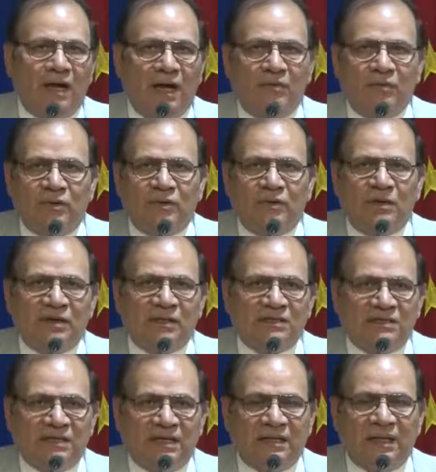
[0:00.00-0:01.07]
I would
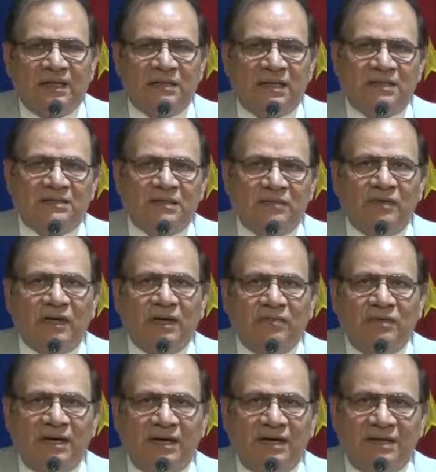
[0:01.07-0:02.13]
say that that's a very,
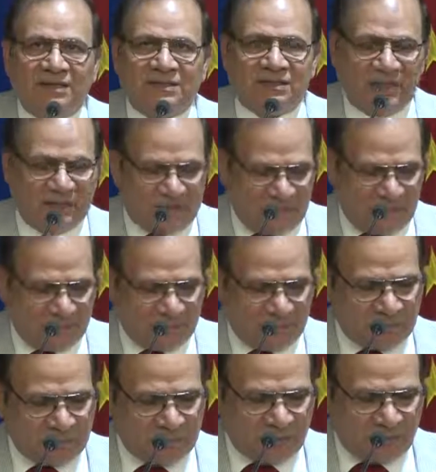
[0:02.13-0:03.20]
very distant dream.